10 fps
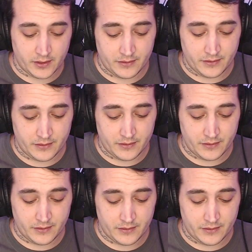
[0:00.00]
the
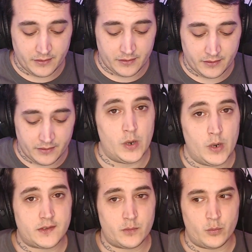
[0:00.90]
original
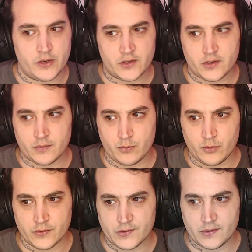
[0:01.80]
Quest, which
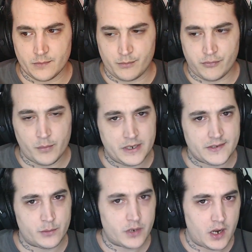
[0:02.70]
was probably
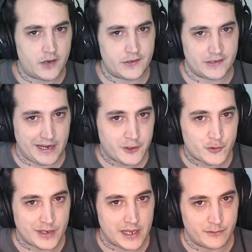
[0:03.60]
still classed as an
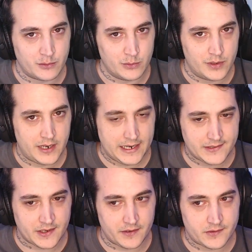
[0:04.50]
entry-level
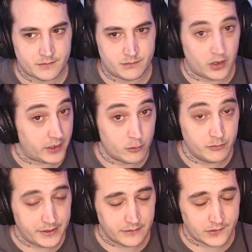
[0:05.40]
headset by all
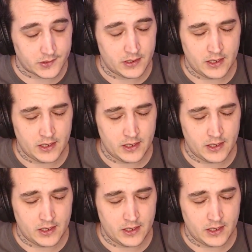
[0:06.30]
means,